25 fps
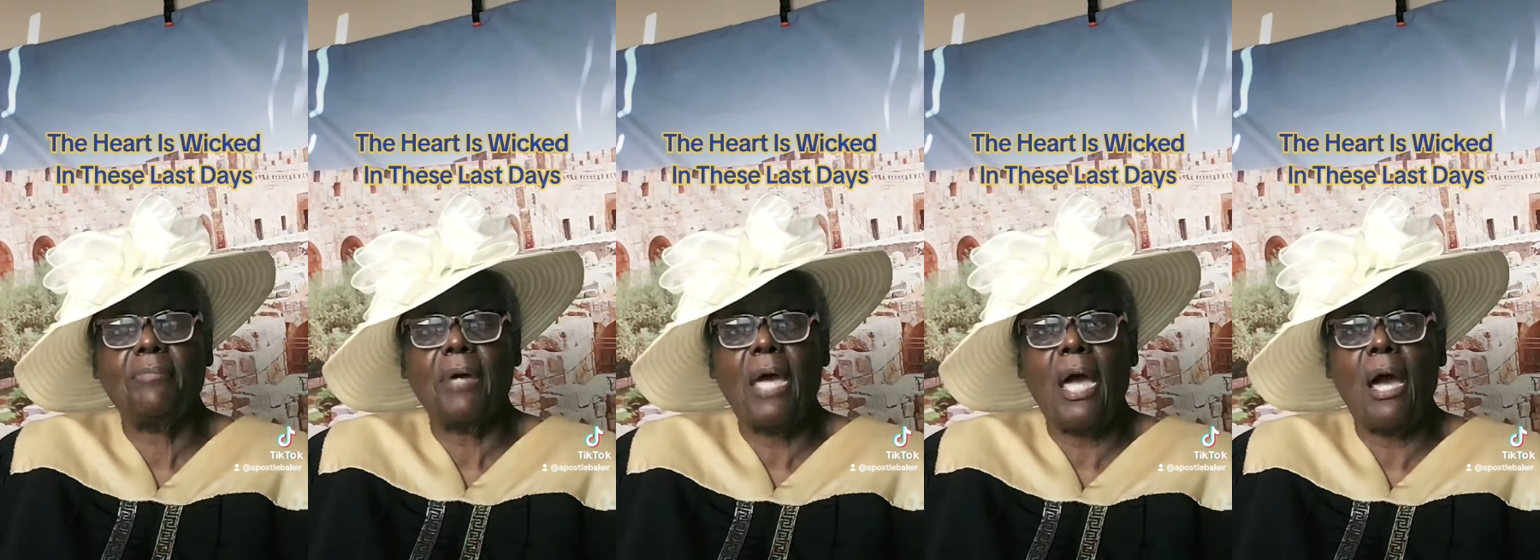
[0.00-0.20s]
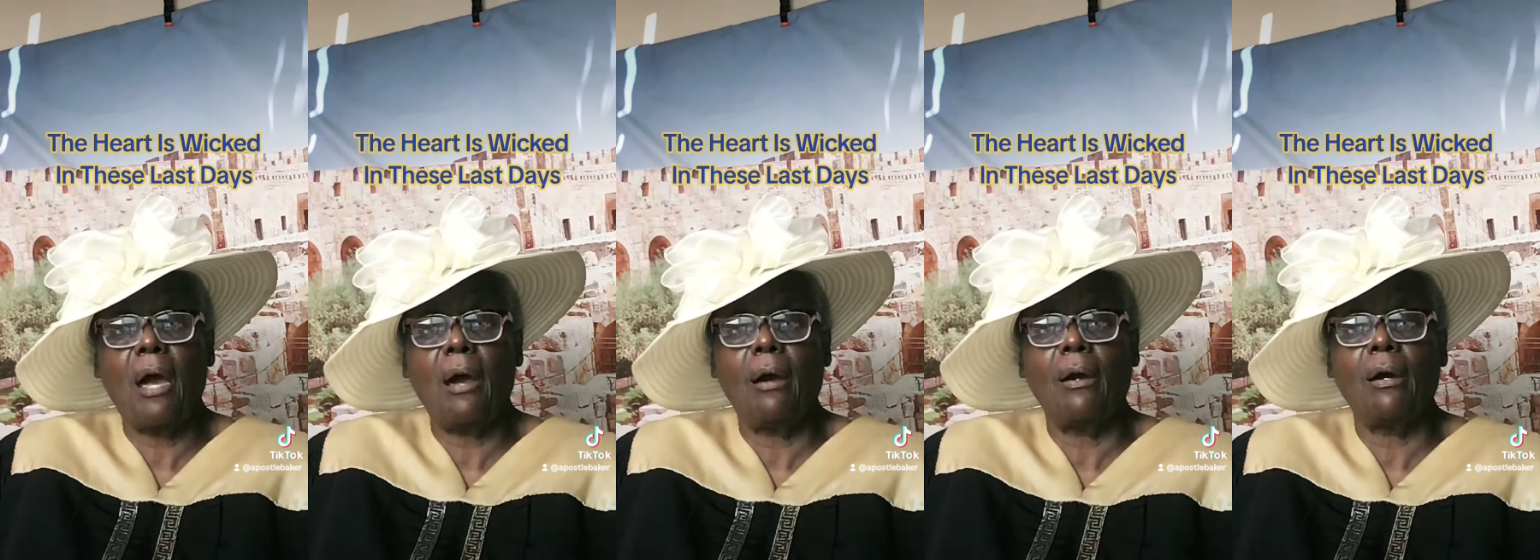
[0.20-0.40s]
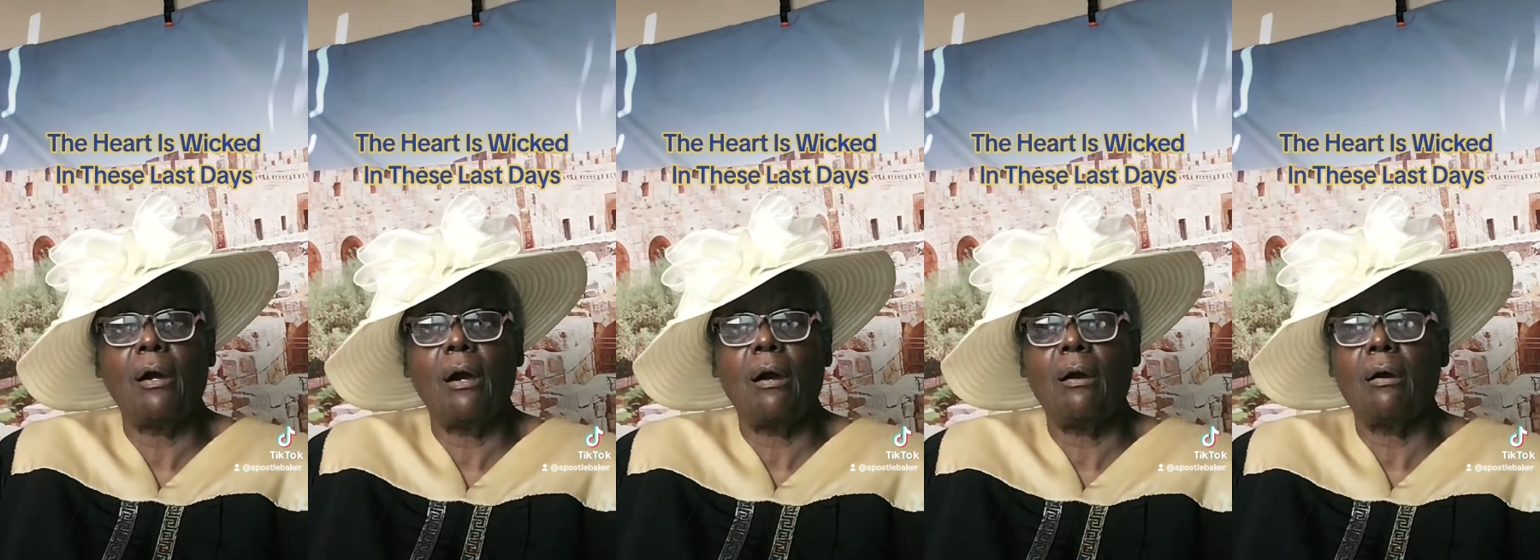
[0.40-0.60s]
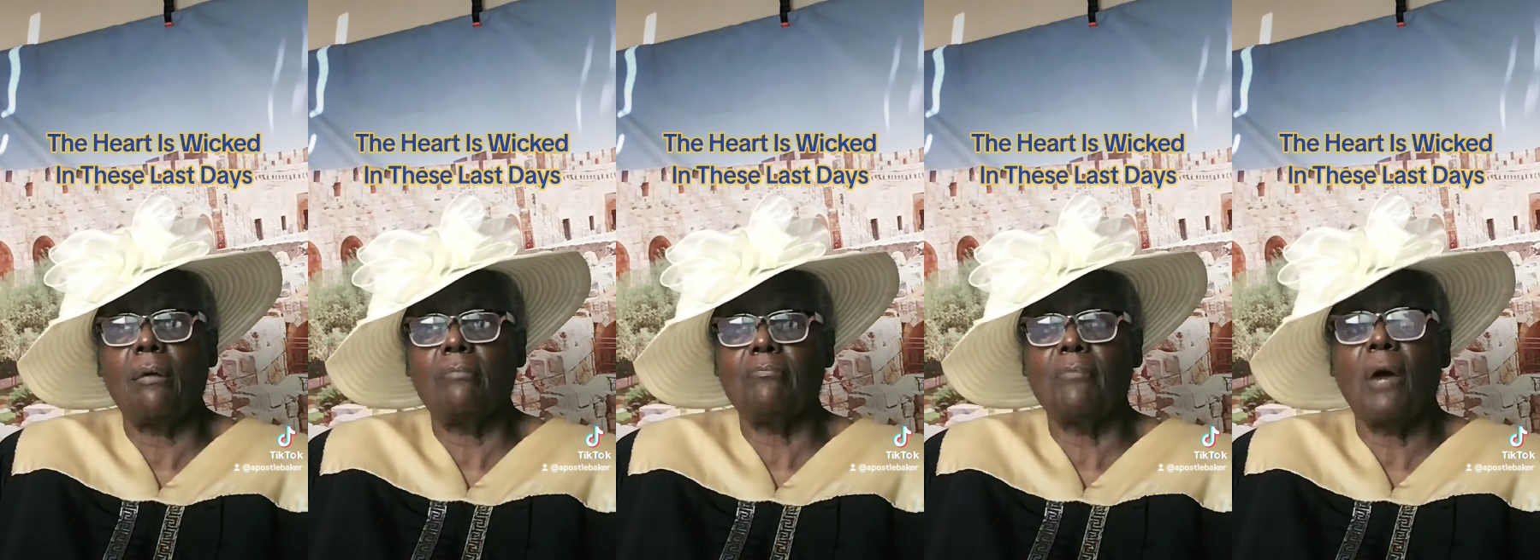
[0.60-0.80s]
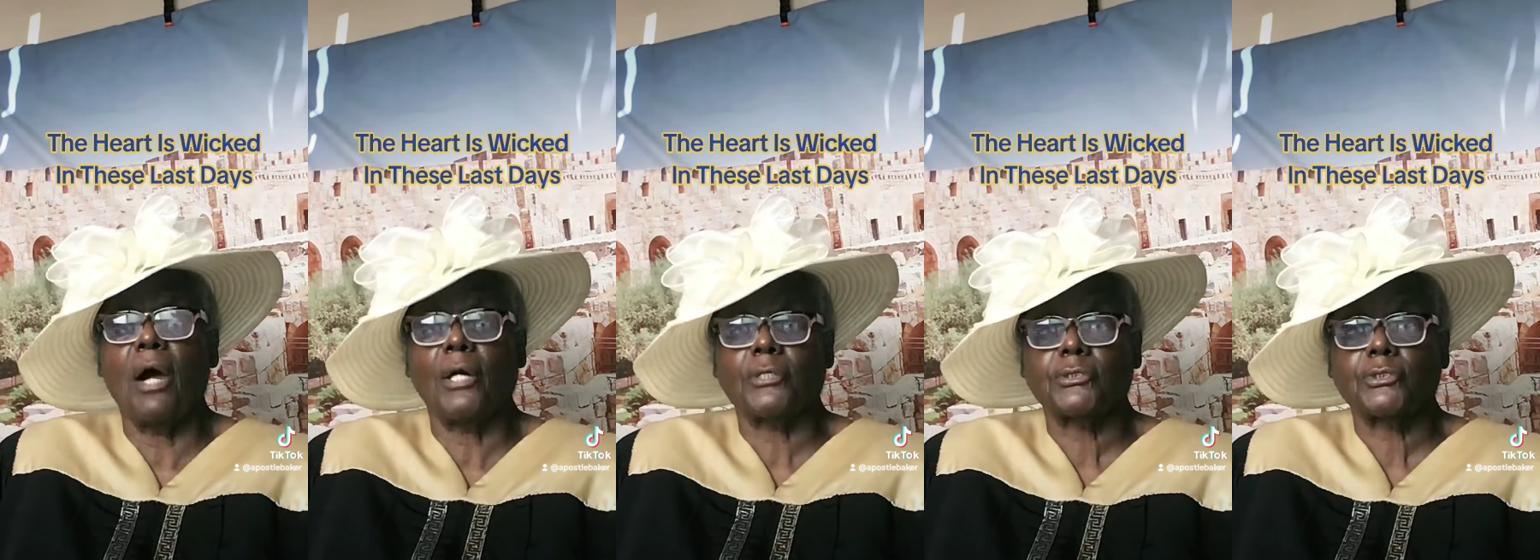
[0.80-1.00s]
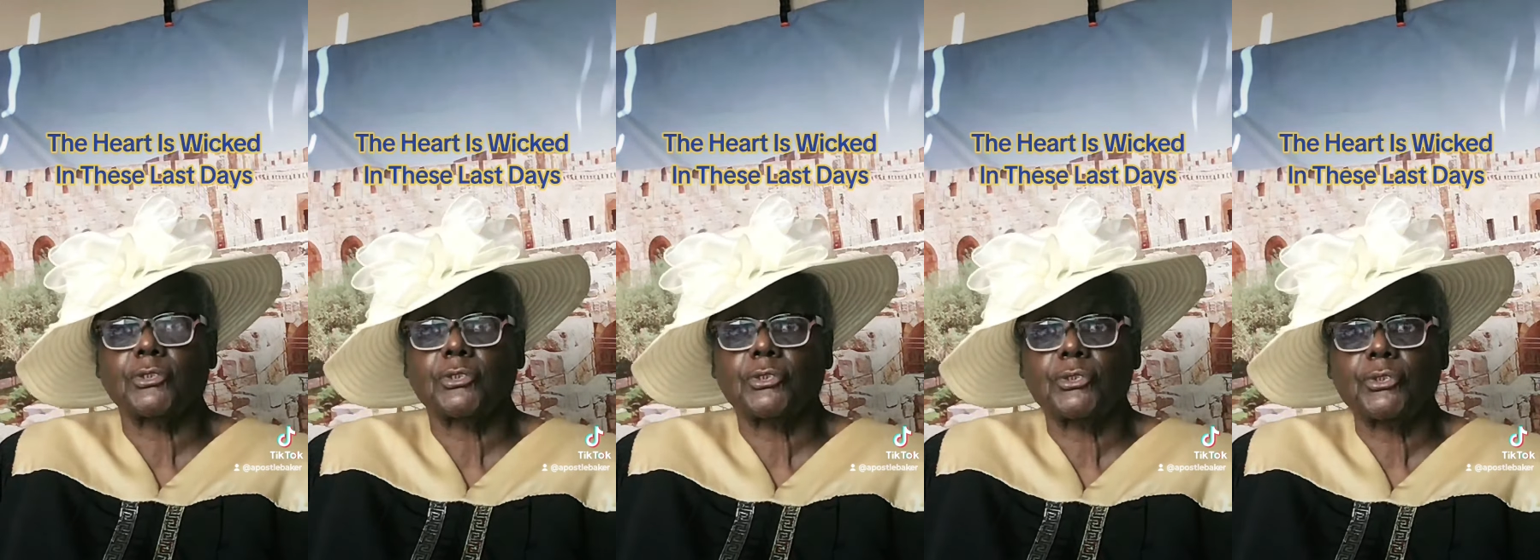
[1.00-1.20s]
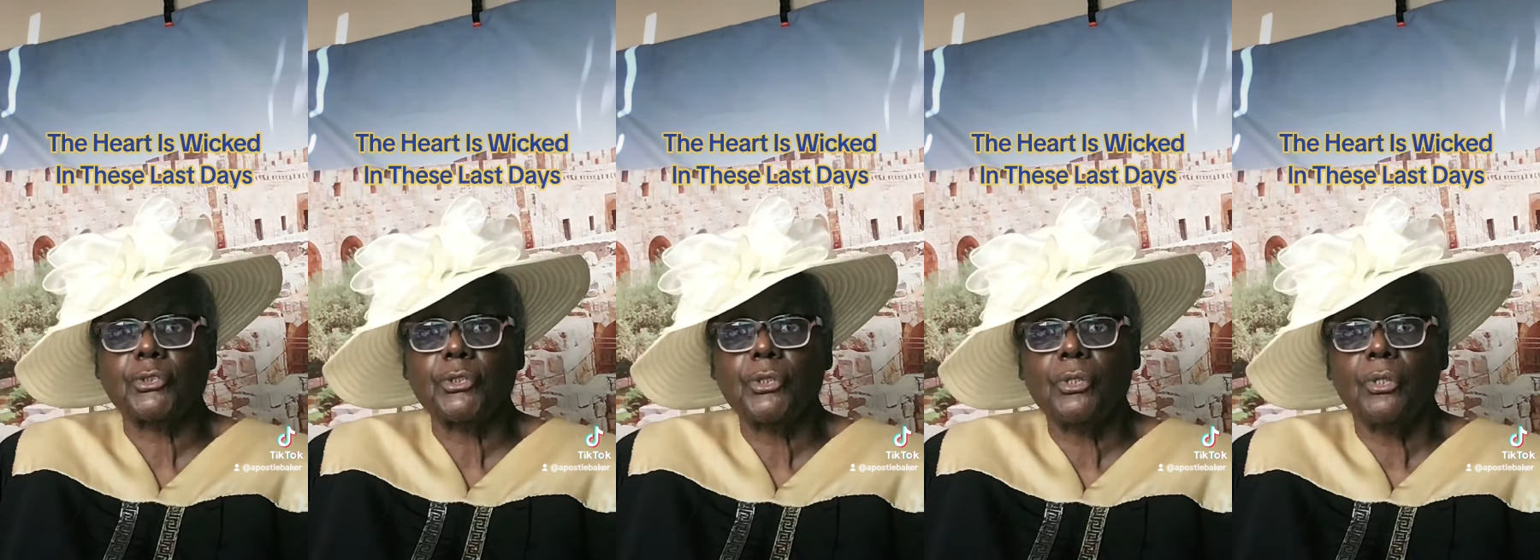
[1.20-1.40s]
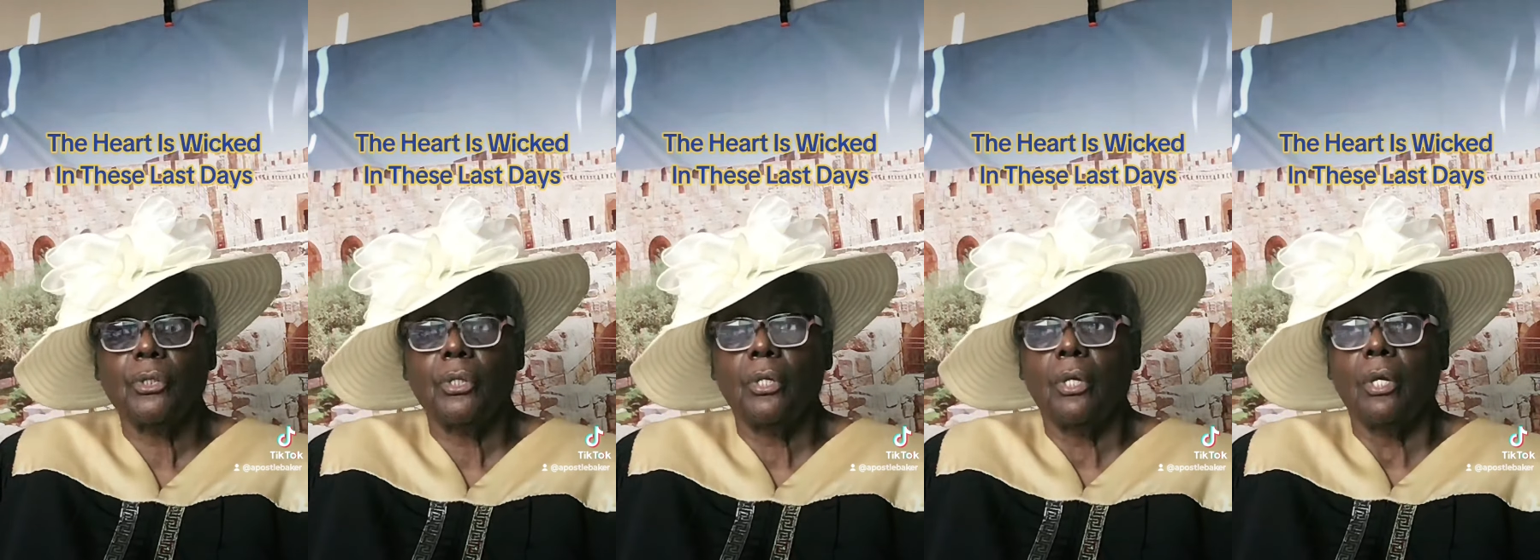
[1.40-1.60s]
by a
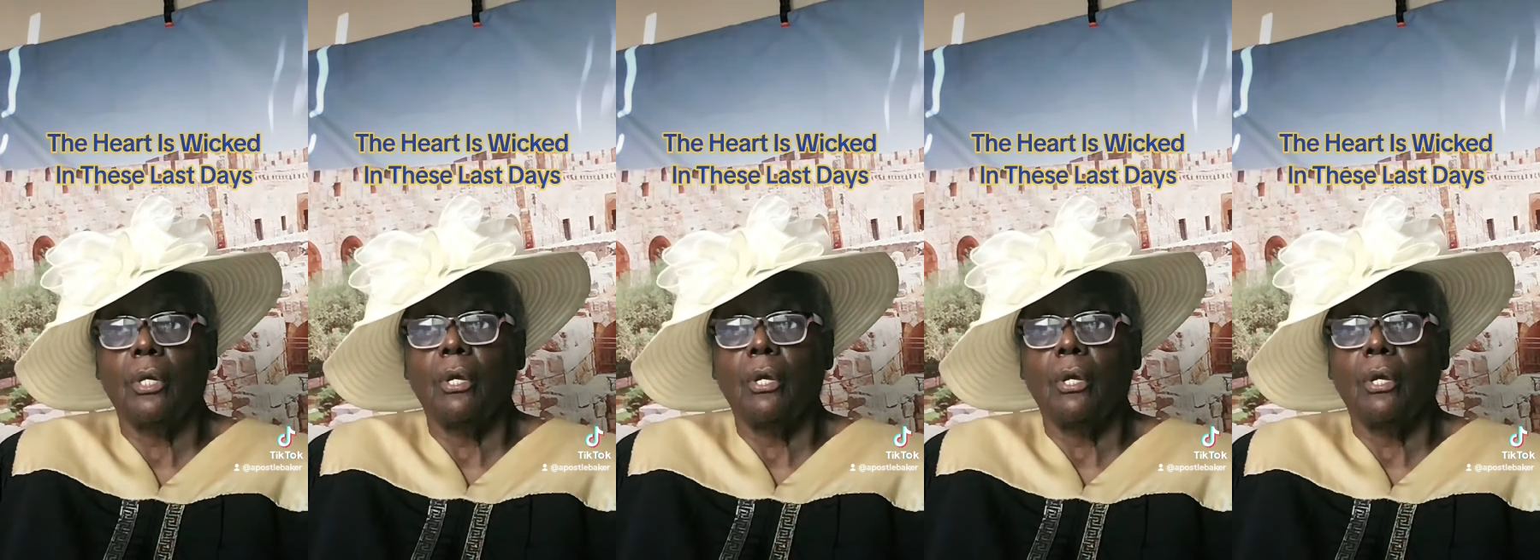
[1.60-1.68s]
monster.